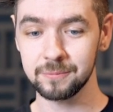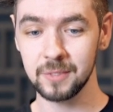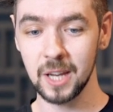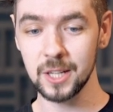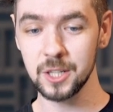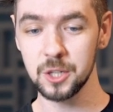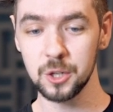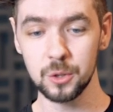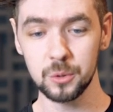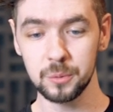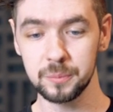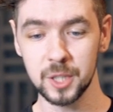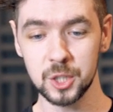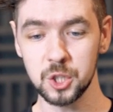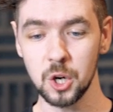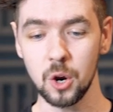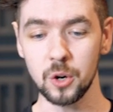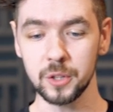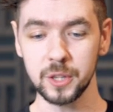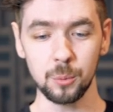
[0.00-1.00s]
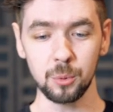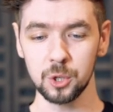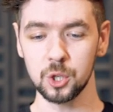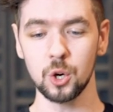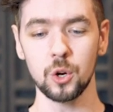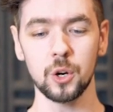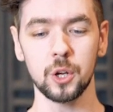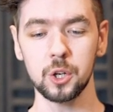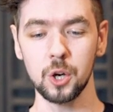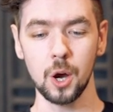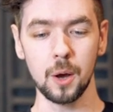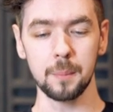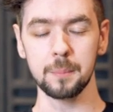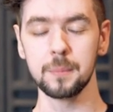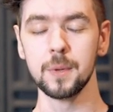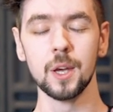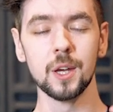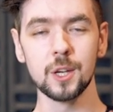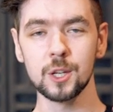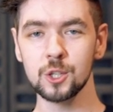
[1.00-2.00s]
I knew the joke. They were gonna come
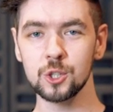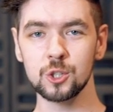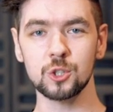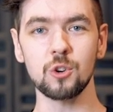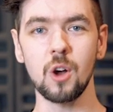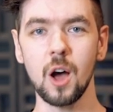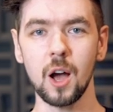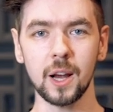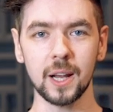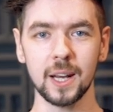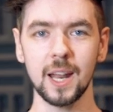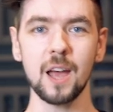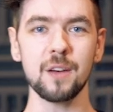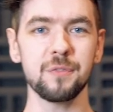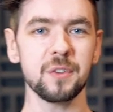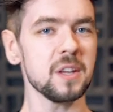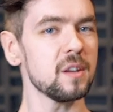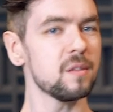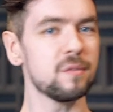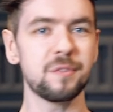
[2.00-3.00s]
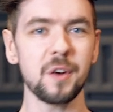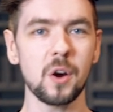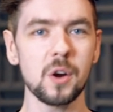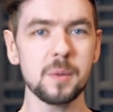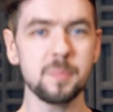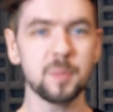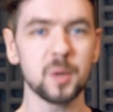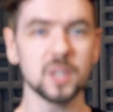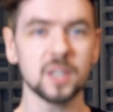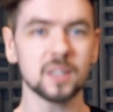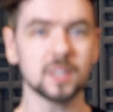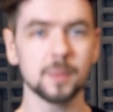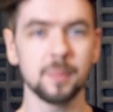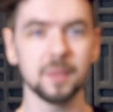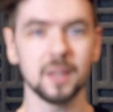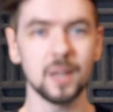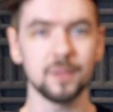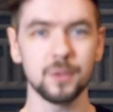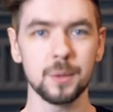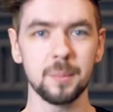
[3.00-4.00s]
strong and heavy. Very
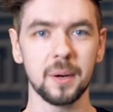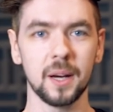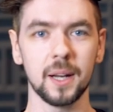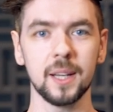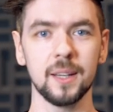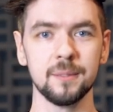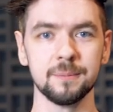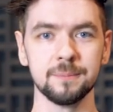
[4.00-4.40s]
predictable, everybody.